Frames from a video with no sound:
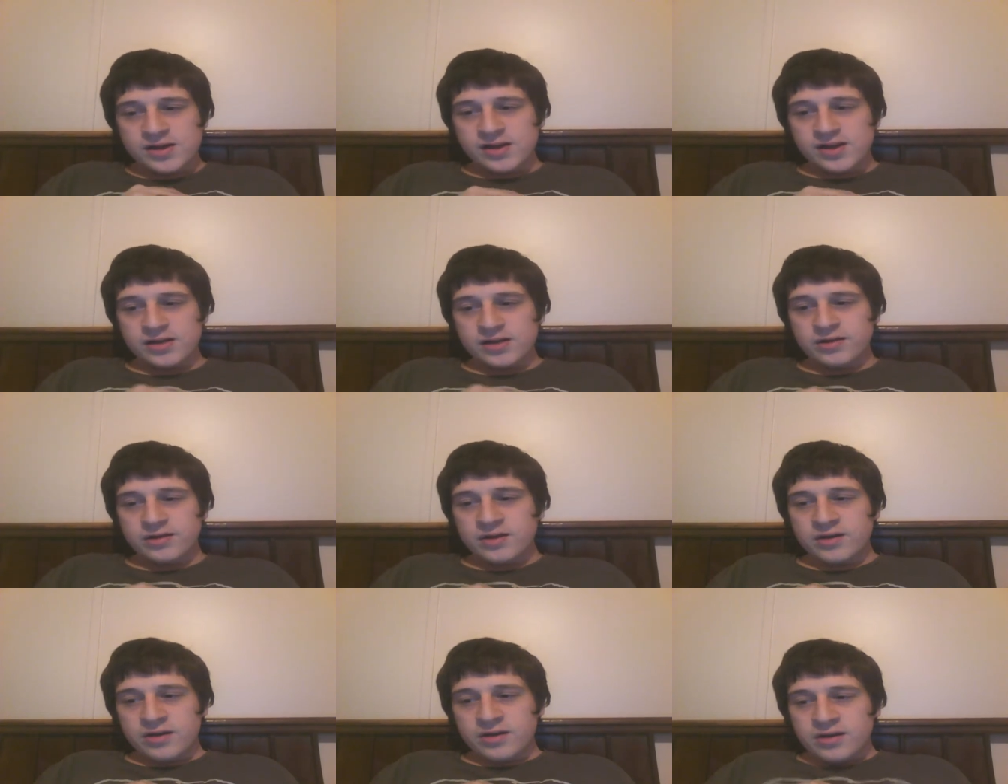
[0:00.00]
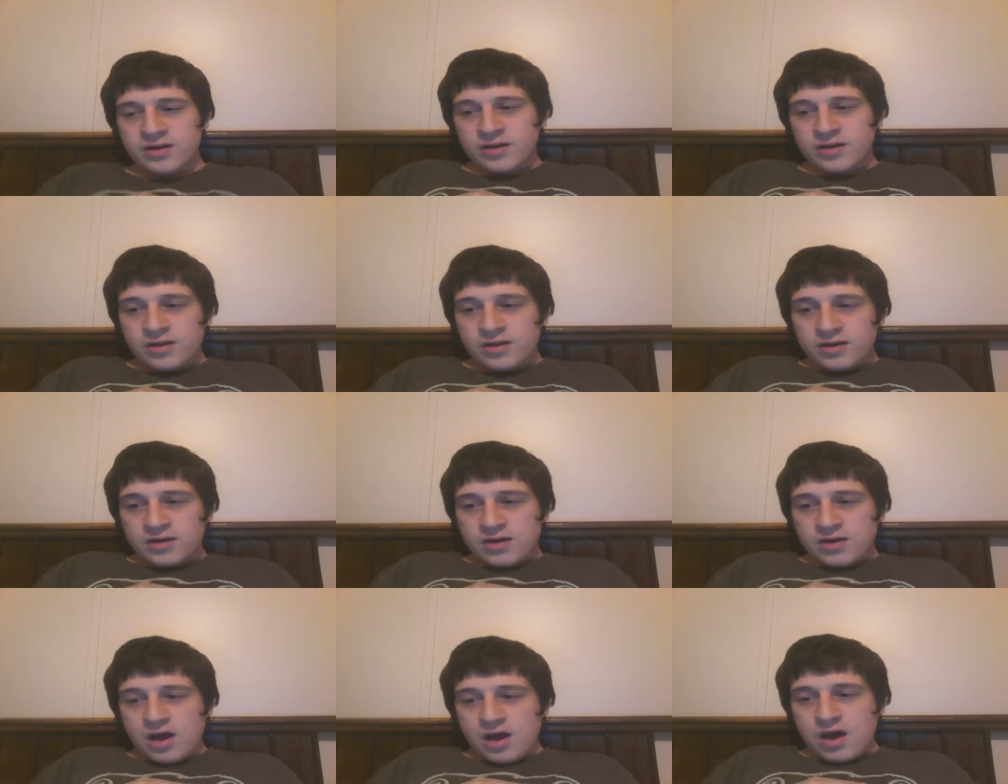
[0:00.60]
and
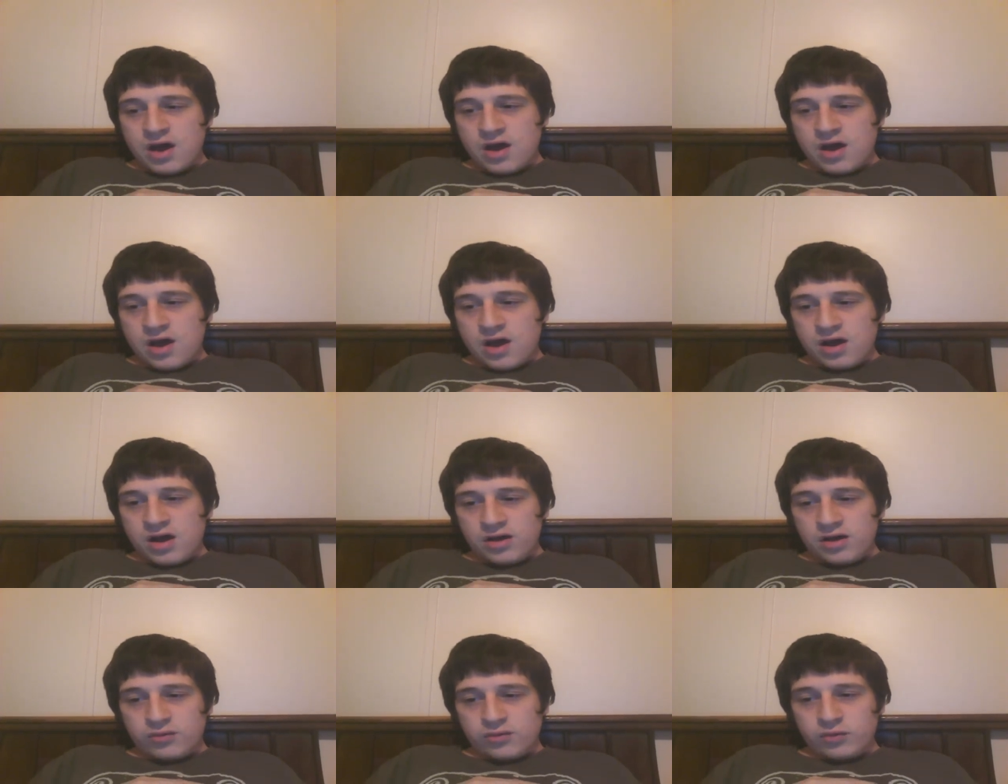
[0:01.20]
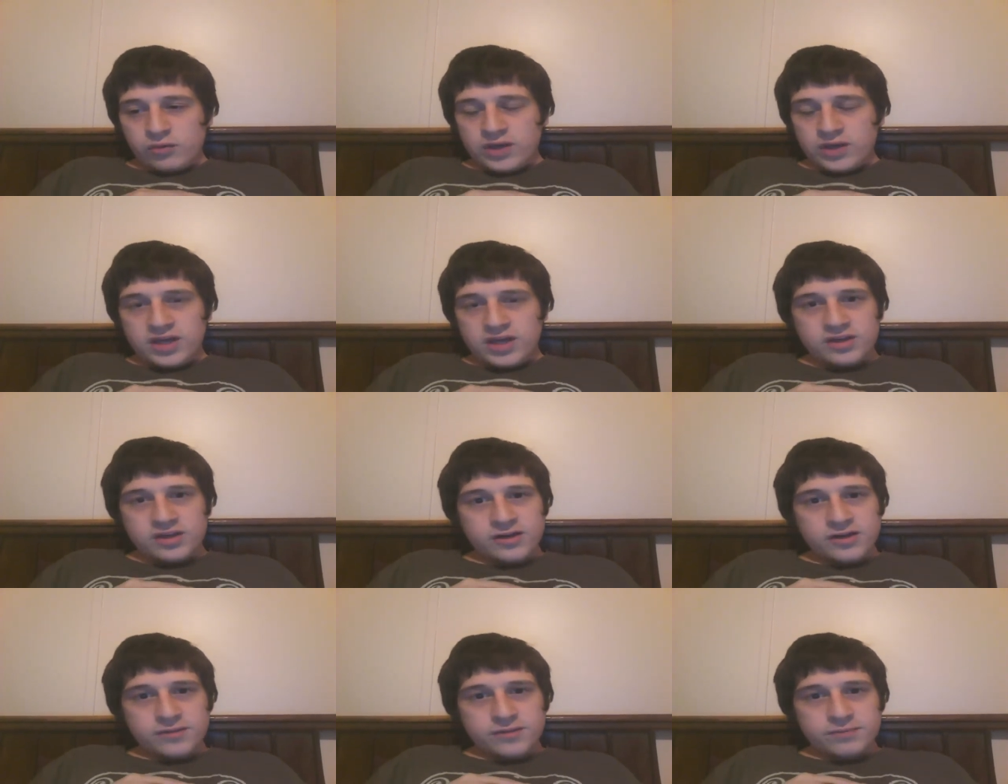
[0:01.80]
uh, we
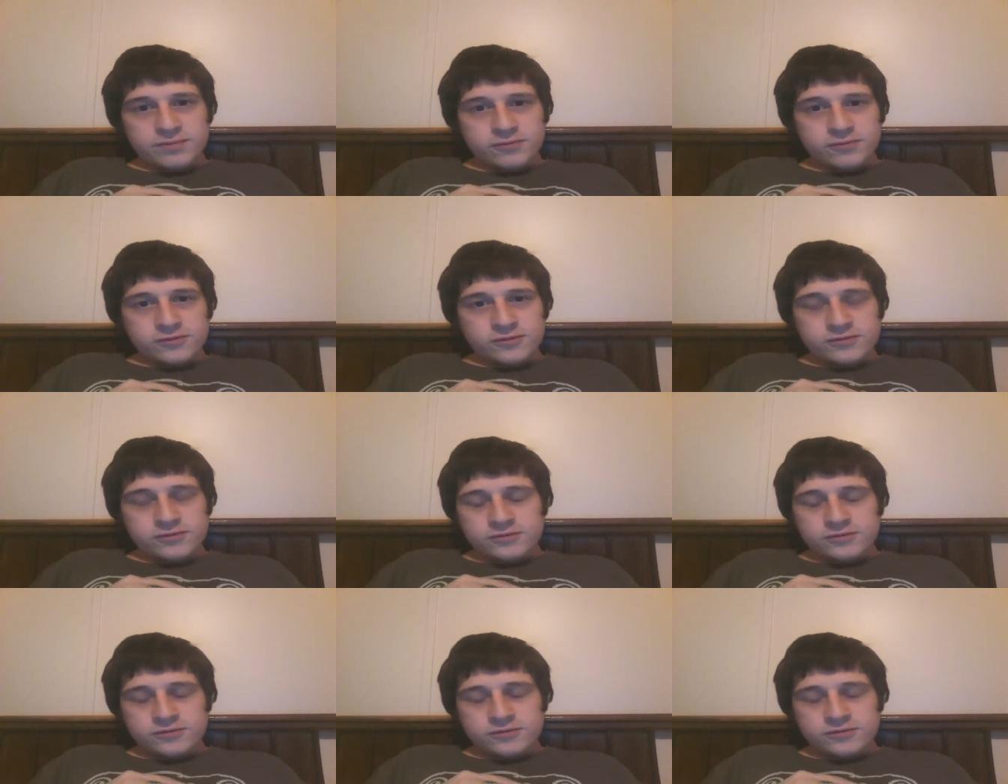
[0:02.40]
end up